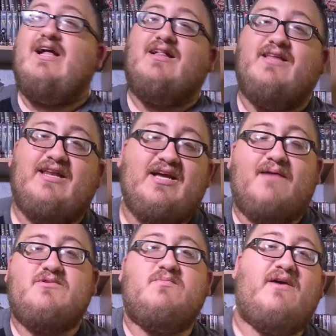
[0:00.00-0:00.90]
leading
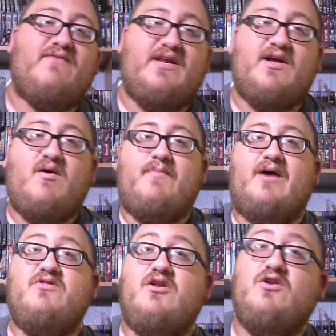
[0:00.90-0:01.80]
up to my video
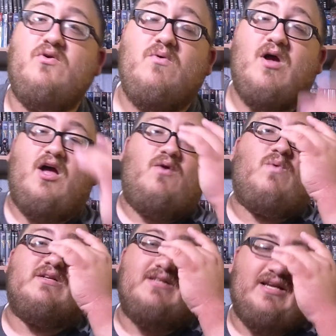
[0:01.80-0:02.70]
about the new
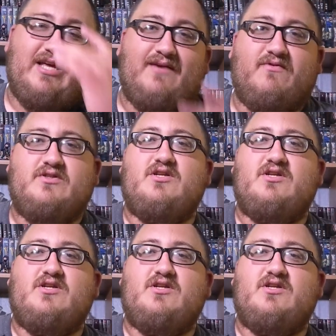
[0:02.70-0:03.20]
Resident Evil.